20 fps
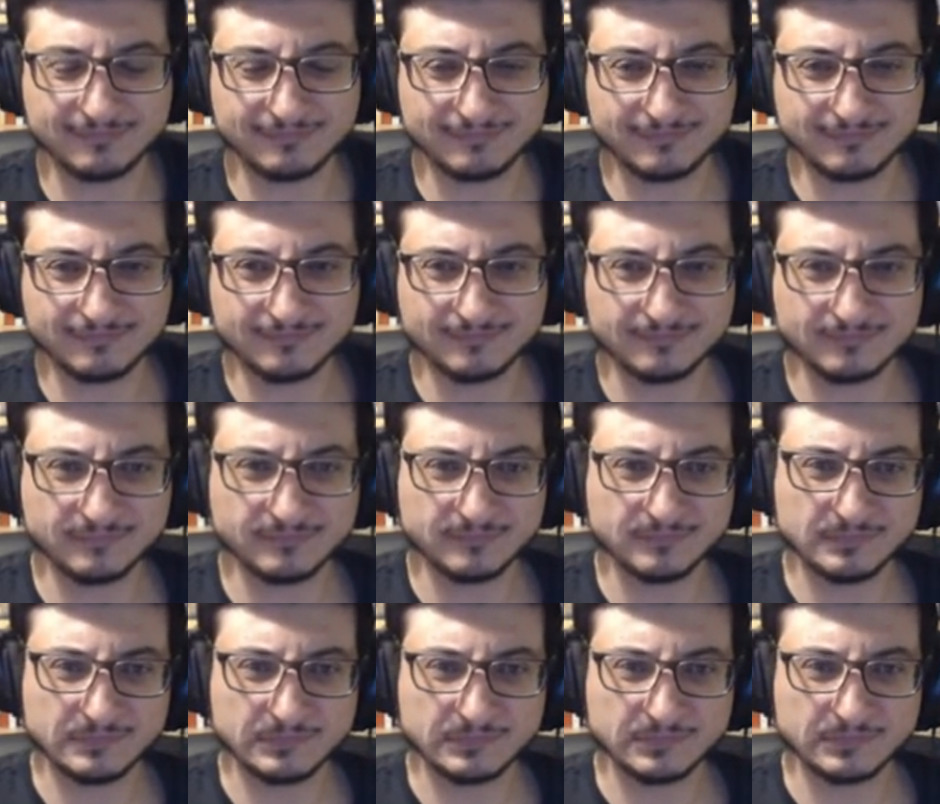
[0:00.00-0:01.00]

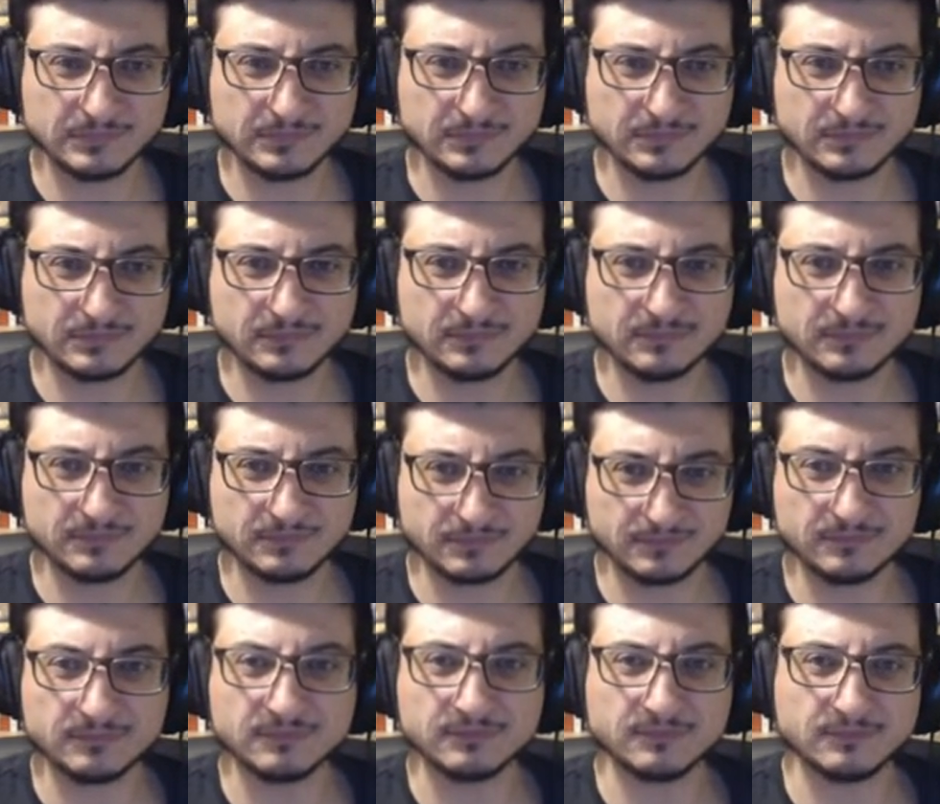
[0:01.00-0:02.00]

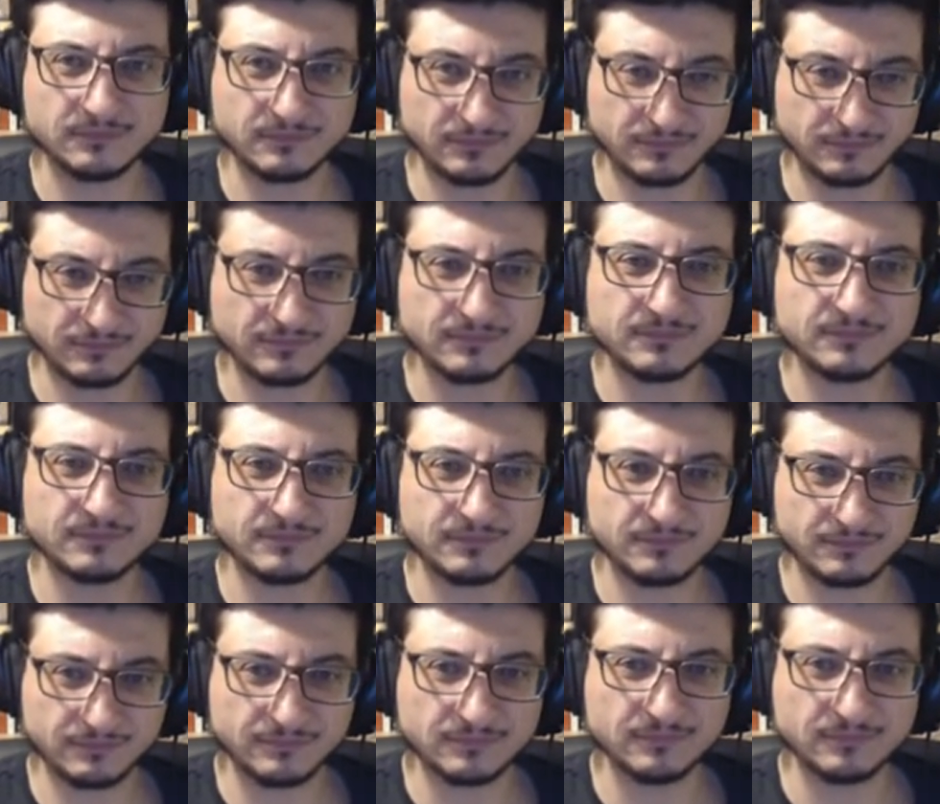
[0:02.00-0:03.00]

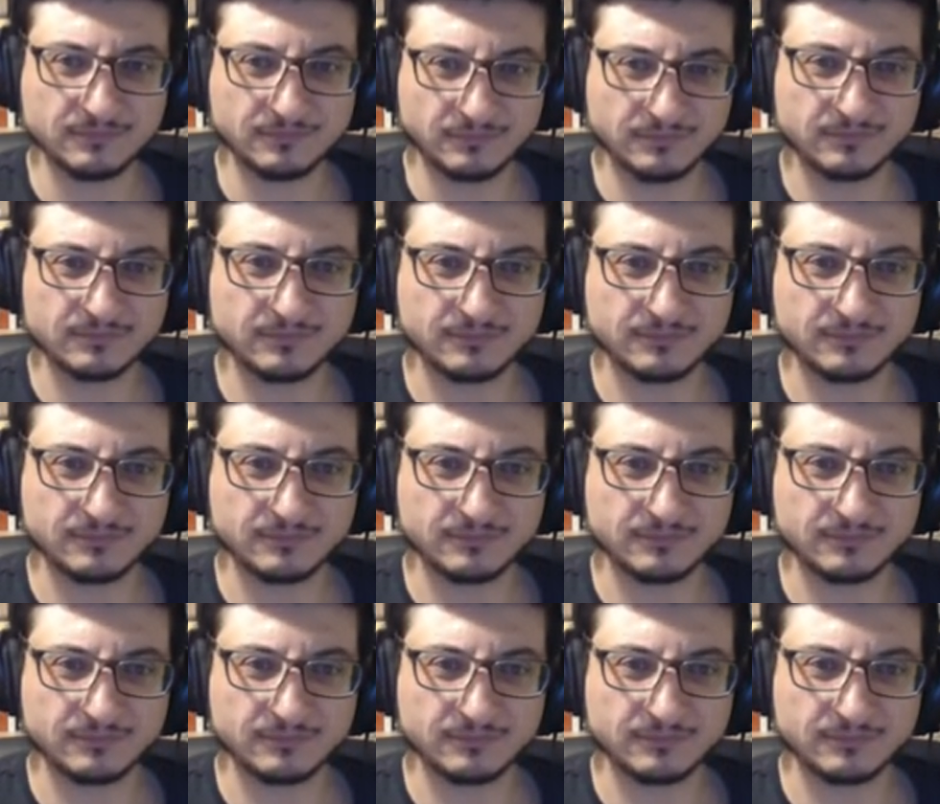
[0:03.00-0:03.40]
(not speaking)